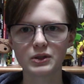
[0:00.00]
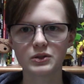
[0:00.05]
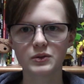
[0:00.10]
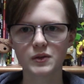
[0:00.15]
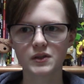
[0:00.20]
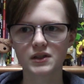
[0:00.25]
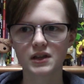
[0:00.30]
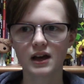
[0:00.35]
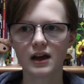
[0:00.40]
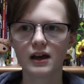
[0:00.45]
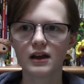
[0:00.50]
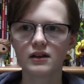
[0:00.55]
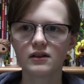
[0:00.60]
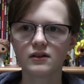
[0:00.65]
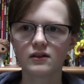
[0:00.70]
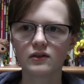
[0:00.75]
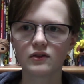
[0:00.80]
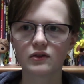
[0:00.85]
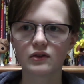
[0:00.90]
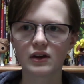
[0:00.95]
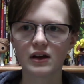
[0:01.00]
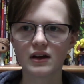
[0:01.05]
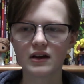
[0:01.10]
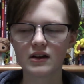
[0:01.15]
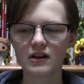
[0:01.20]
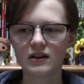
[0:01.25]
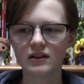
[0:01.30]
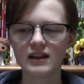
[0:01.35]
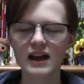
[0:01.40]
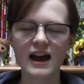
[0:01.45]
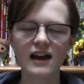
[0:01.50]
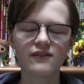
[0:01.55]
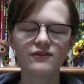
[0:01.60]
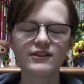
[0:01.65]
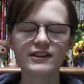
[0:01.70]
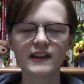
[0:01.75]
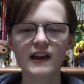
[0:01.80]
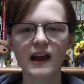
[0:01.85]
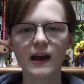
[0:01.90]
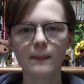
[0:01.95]
was kind of
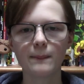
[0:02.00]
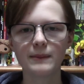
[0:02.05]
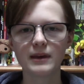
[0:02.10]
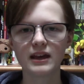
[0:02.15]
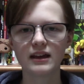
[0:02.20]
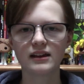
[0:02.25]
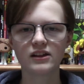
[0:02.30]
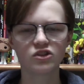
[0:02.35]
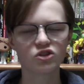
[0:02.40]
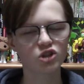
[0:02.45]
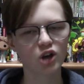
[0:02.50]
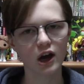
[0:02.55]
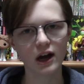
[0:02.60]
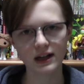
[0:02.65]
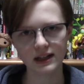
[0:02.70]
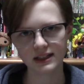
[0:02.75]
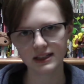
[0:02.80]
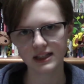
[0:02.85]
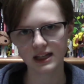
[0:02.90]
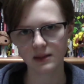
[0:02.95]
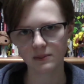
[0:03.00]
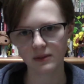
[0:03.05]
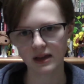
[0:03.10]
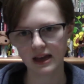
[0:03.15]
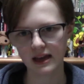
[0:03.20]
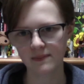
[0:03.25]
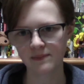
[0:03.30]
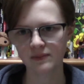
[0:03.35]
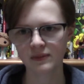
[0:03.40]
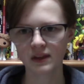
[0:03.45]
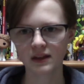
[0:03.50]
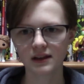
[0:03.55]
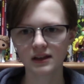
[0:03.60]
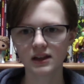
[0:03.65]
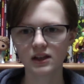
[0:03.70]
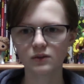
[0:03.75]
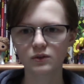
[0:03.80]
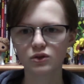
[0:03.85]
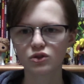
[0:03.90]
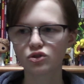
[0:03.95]
laughing at me and taunting me, and
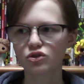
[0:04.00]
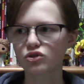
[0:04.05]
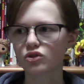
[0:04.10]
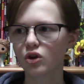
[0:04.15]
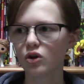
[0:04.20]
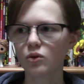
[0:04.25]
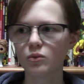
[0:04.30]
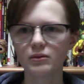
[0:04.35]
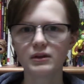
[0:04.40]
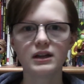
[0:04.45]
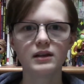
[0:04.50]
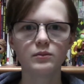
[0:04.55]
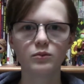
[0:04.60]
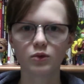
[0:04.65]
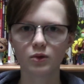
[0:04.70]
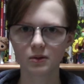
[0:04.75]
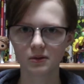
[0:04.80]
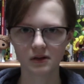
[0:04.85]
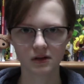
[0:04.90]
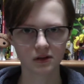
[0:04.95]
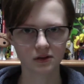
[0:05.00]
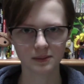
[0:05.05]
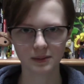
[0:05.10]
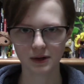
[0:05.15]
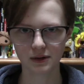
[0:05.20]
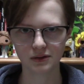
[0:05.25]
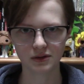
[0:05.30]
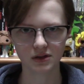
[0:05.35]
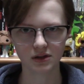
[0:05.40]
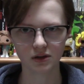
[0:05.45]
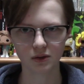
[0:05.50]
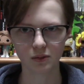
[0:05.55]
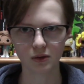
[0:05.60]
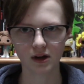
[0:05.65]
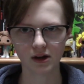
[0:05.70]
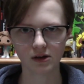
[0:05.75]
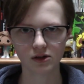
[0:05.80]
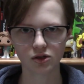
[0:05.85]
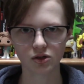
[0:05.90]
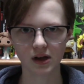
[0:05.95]
there were so many more little boats in the
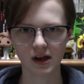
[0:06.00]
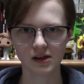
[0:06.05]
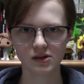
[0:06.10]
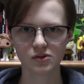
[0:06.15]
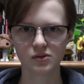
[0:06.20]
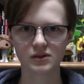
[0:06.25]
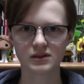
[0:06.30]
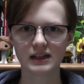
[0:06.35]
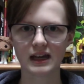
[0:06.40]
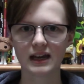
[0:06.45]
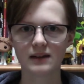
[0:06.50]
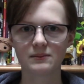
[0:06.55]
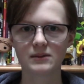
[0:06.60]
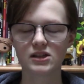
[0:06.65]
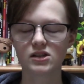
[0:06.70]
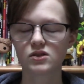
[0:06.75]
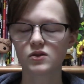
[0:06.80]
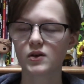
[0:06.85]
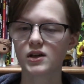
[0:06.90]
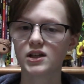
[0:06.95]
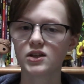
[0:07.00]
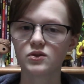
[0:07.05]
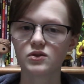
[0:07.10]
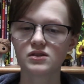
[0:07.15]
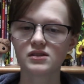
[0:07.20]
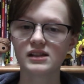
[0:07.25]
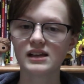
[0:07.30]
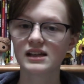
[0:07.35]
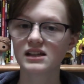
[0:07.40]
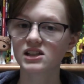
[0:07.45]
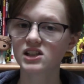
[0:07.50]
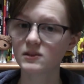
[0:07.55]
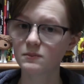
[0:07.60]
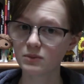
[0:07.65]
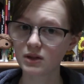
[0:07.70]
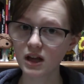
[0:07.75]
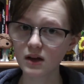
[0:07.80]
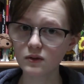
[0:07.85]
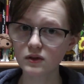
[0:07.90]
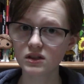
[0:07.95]
water trying to attack me, so I used the
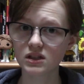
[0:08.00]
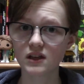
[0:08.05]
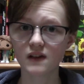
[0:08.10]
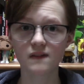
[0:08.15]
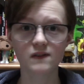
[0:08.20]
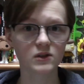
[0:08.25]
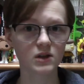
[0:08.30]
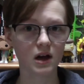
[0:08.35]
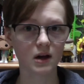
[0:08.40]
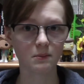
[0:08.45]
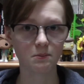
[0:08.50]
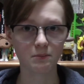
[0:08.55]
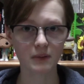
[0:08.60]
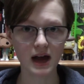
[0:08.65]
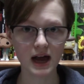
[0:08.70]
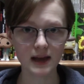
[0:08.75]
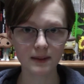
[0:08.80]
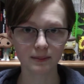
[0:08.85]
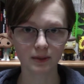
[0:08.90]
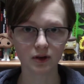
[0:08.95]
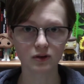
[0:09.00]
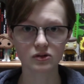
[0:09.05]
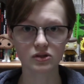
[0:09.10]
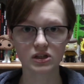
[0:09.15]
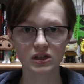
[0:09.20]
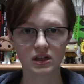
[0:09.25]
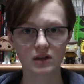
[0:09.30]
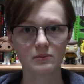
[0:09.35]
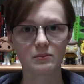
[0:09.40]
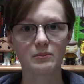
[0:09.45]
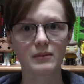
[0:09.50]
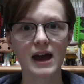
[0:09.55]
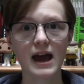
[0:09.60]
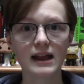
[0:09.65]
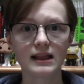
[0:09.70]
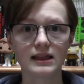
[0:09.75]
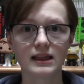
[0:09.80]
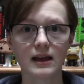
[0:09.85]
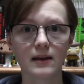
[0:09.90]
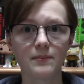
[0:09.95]
explosives on my boat to
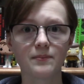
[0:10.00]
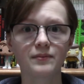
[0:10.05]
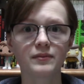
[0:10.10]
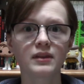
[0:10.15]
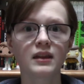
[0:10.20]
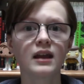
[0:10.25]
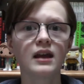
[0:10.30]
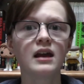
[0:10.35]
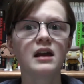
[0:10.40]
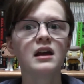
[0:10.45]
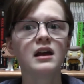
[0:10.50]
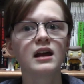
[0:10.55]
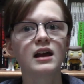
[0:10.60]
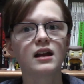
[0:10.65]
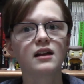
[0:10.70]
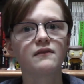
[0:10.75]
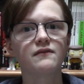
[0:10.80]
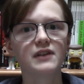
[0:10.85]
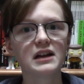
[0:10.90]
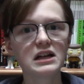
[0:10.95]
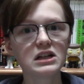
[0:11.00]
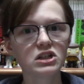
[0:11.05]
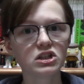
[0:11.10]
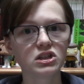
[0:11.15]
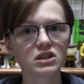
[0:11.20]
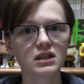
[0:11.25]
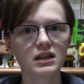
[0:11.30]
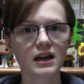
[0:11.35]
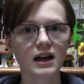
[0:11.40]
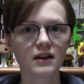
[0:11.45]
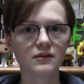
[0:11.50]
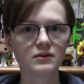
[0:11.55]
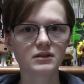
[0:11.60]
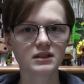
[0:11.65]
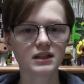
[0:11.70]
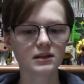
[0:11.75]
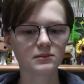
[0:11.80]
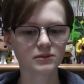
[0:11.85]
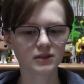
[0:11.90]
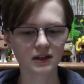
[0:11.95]
combat them. And eventually I was
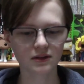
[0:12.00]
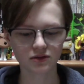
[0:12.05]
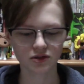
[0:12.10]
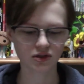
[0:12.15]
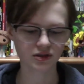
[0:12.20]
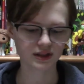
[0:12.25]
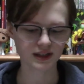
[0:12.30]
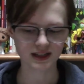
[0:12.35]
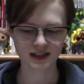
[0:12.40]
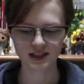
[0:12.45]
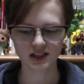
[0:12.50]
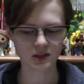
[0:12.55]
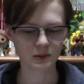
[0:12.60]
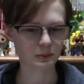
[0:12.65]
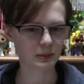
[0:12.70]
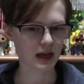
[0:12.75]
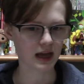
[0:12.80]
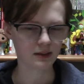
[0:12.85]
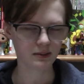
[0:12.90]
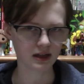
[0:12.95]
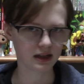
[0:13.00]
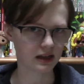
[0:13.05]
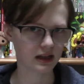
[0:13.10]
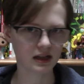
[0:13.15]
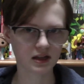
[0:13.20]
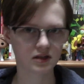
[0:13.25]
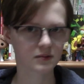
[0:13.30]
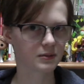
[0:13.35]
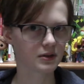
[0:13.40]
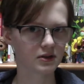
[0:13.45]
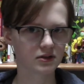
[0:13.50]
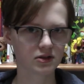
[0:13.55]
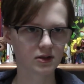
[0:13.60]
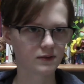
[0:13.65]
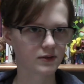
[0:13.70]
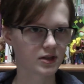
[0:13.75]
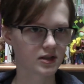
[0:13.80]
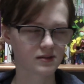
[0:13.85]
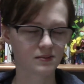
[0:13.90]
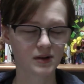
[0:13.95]
just like spamming the
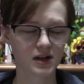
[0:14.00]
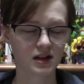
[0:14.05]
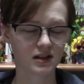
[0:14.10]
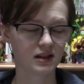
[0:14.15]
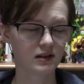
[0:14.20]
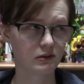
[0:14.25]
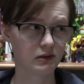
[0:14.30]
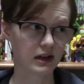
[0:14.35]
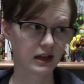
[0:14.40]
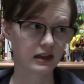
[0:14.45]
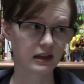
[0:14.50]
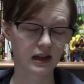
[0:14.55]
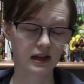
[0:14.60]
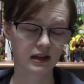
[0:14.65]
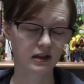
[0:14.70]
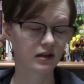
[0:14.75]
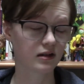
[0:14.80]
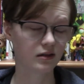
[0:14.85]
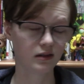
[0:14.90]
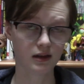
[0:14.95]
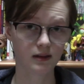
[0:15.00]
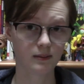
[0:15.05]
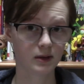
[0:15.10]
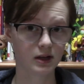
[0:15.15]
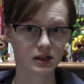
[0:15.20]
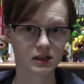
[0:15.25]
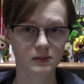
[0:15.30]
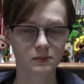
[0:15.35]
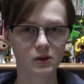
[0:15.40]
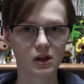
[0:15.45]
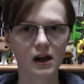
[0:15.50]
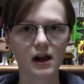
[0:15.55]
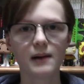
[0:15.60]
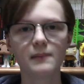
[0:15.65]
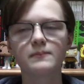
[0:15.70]
explosives because apparently we had like an unlimited supply.